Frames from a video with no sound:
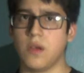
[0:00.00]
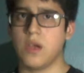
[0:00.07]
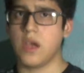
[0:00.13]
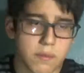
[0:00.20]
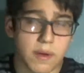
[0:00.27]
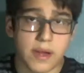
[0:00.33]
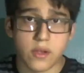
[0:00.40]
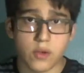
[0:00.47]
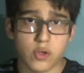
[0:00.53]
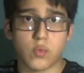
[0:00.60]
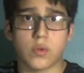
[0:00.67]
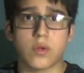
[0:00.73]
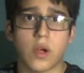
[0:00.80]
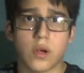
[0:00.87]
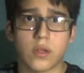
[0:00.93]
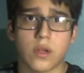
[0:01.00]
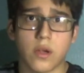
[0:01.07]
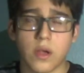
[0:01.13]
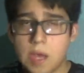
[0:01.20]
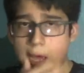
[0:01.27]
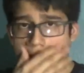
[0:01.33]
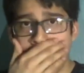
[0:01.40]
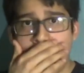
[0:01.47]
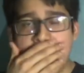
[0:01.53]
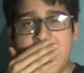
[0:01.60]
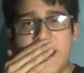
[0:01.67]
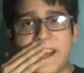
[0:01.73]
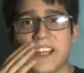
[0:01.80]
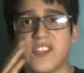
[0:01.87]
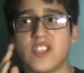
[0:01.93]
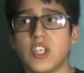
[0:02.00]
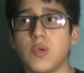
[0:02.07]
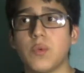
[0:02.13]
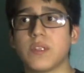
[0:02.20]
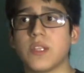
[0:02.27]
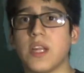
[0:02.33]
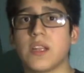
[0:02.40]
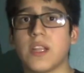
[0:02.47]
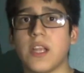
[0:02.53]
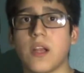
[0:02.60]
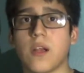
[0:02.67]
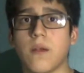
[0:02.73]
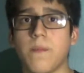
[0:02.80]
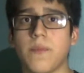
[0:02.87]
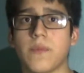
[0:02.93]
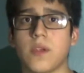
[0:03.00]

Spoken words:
Like my usual doctor, and then she was not there.